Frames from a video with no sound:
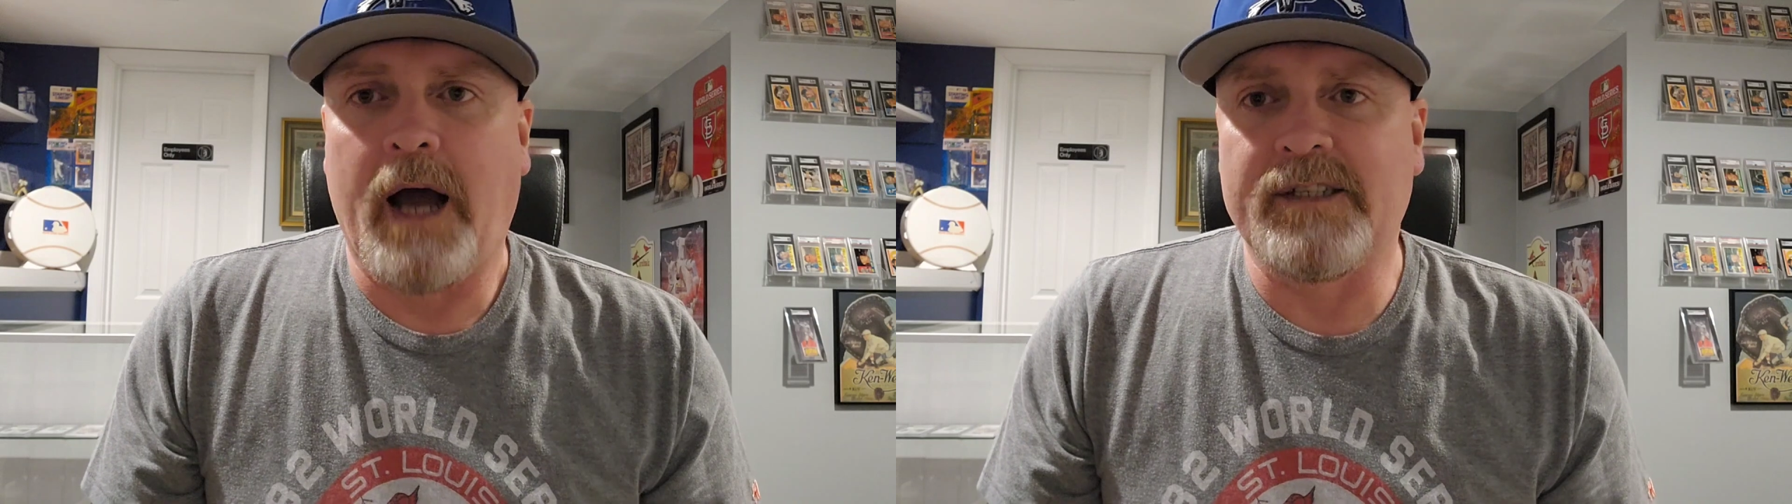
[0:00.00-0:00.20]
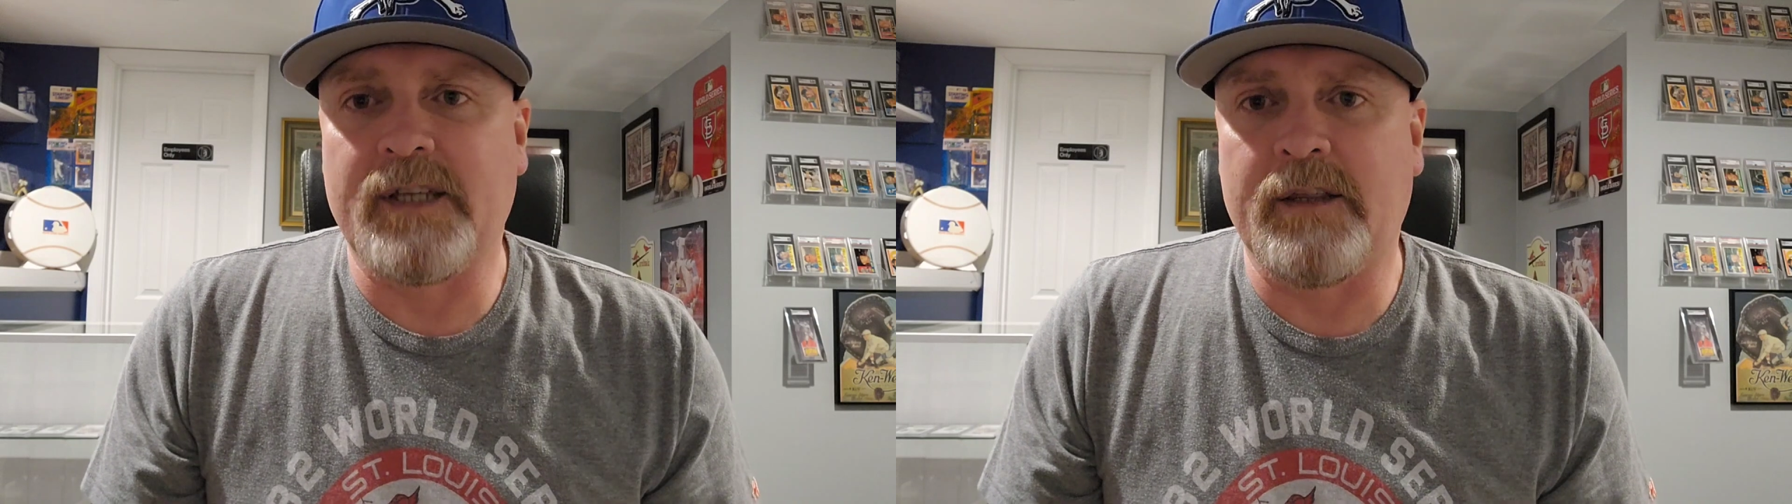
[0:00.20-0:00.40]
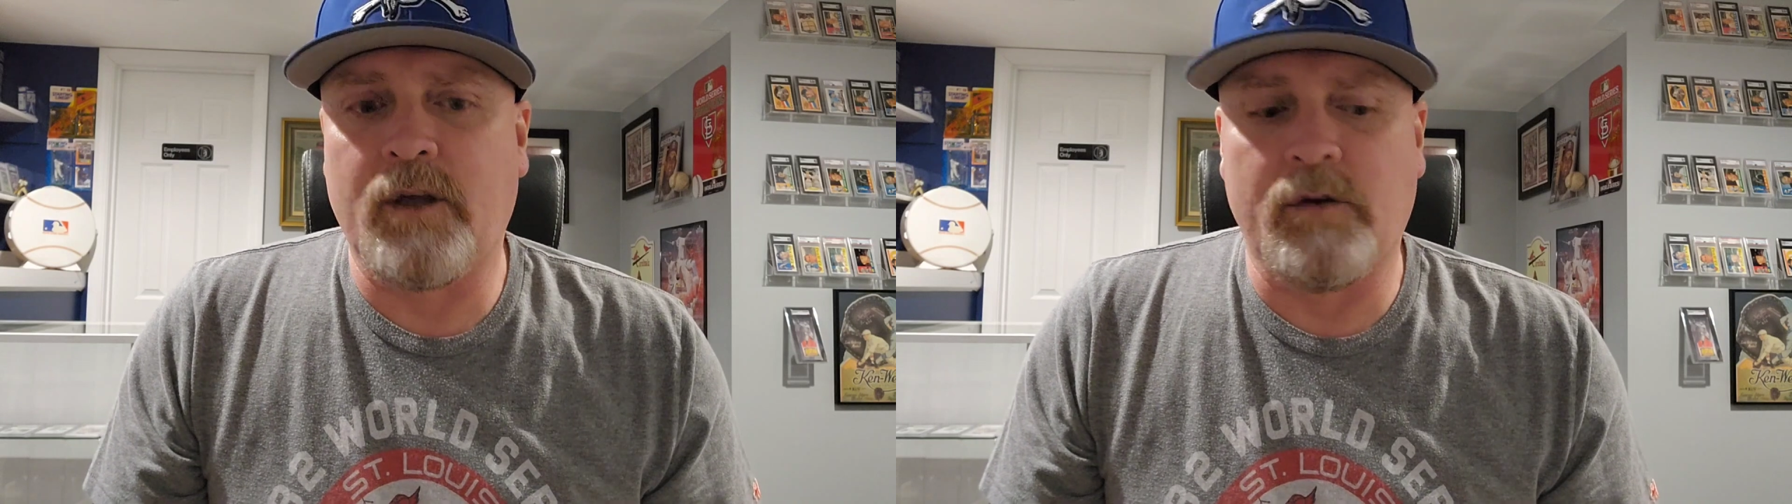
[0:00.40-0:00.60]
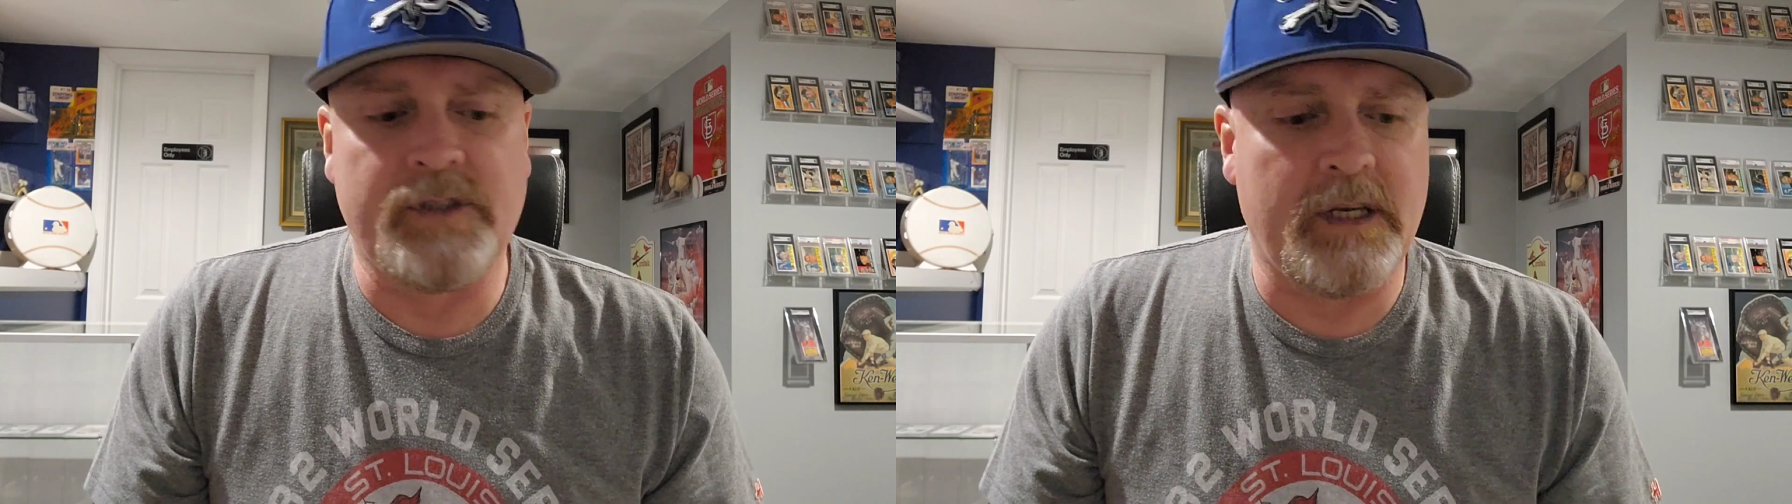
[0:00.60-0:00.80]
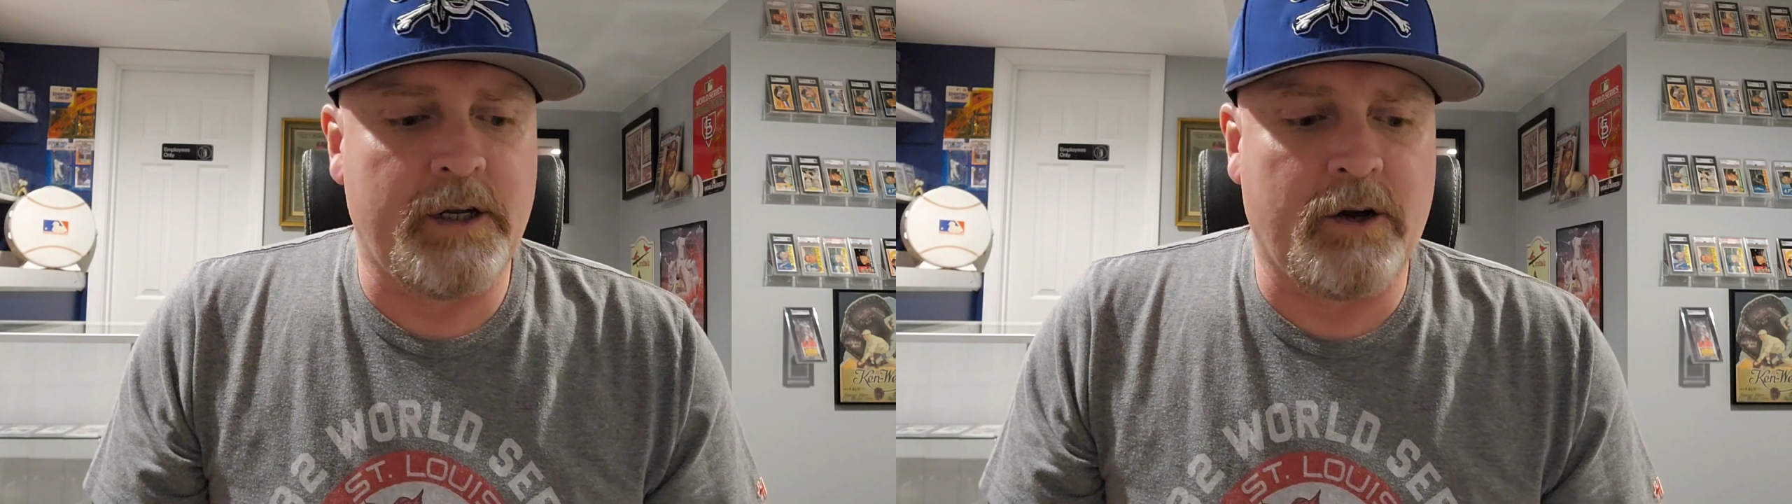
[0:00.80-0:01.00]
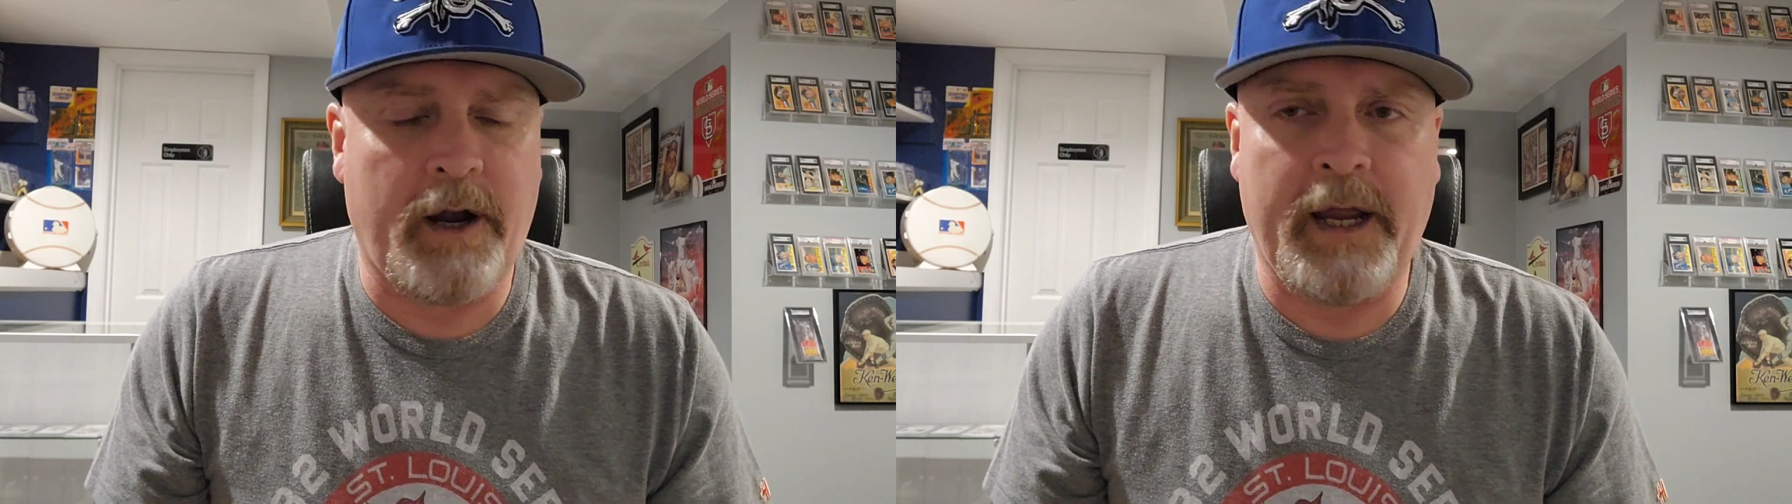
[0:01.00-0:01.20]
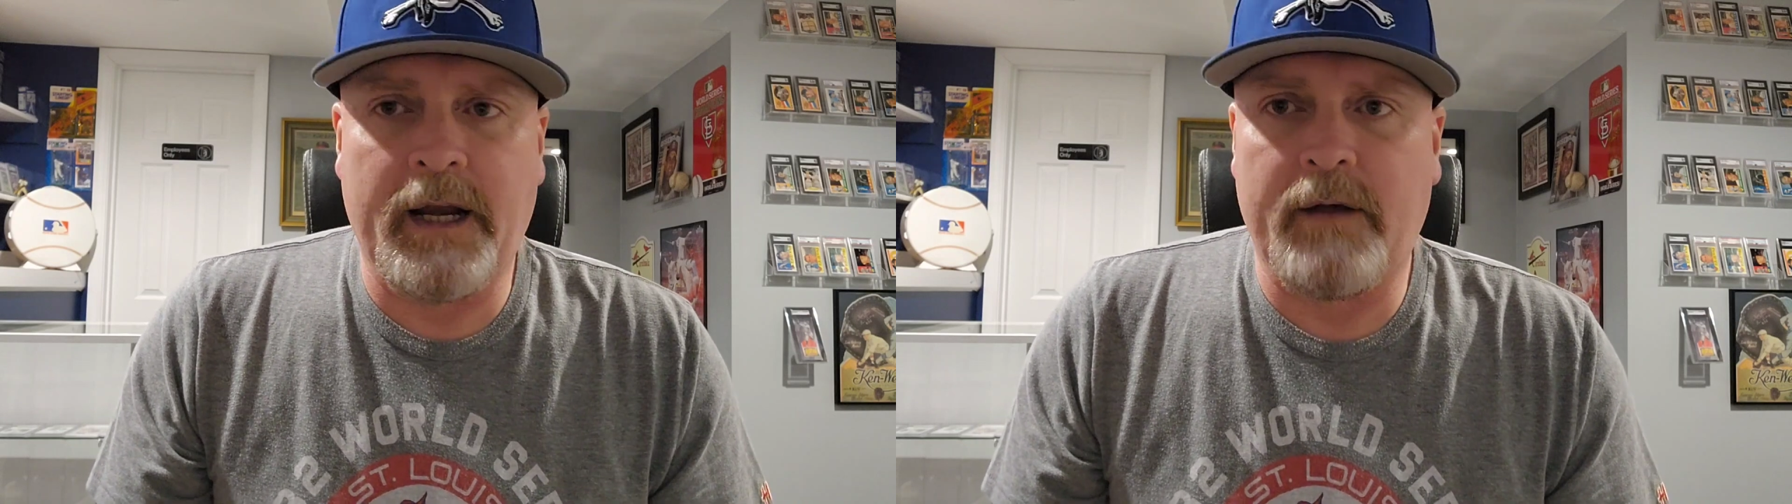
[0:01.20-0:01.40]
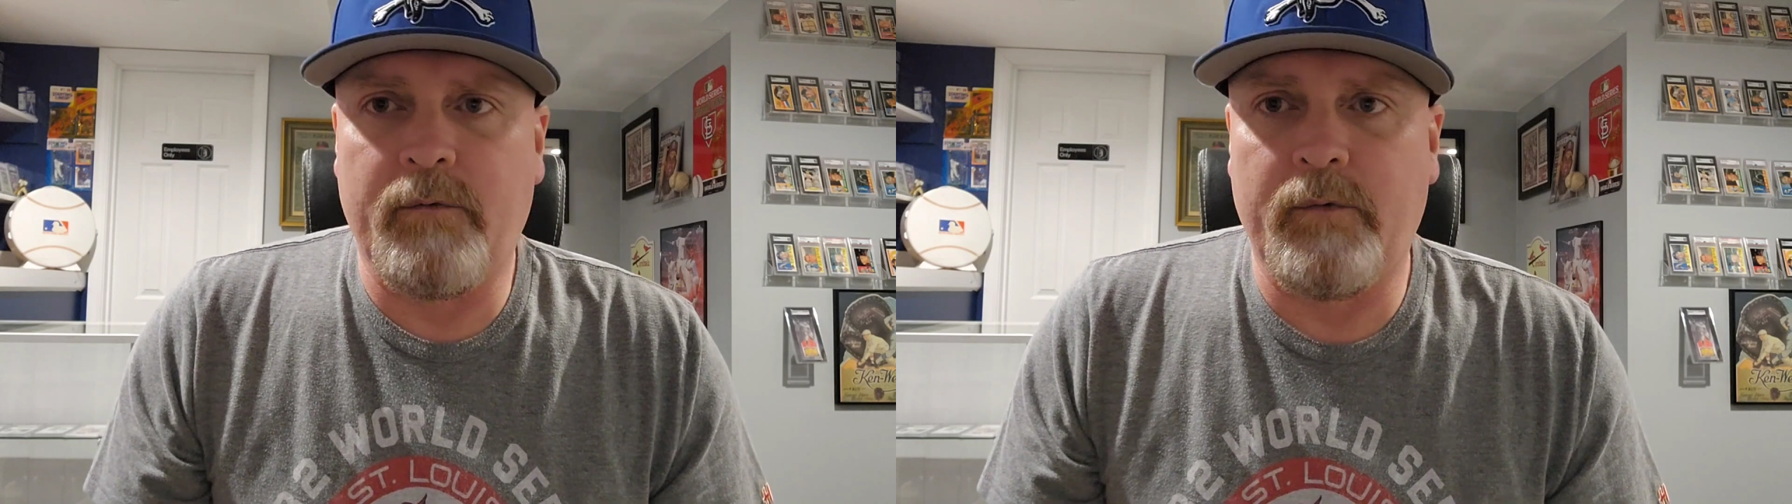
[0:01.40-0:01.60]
I sent those into grade.